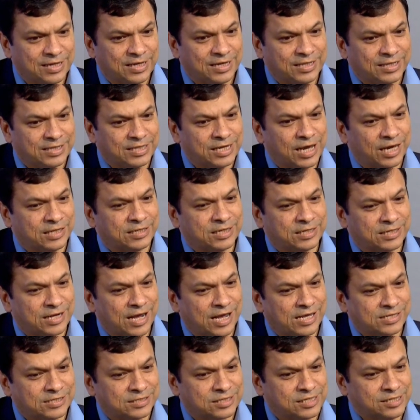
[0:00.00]
The other
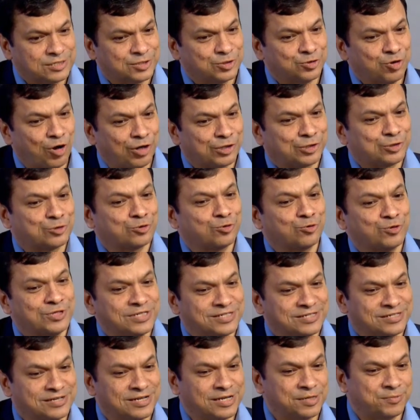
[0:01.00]
task is not so
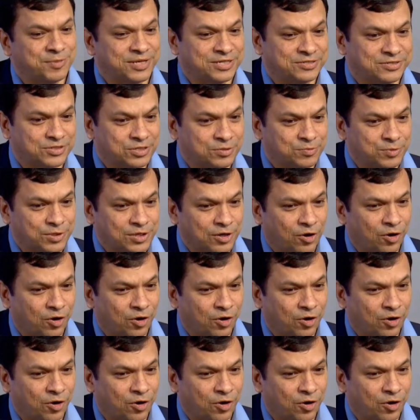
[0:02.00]
easily measurable,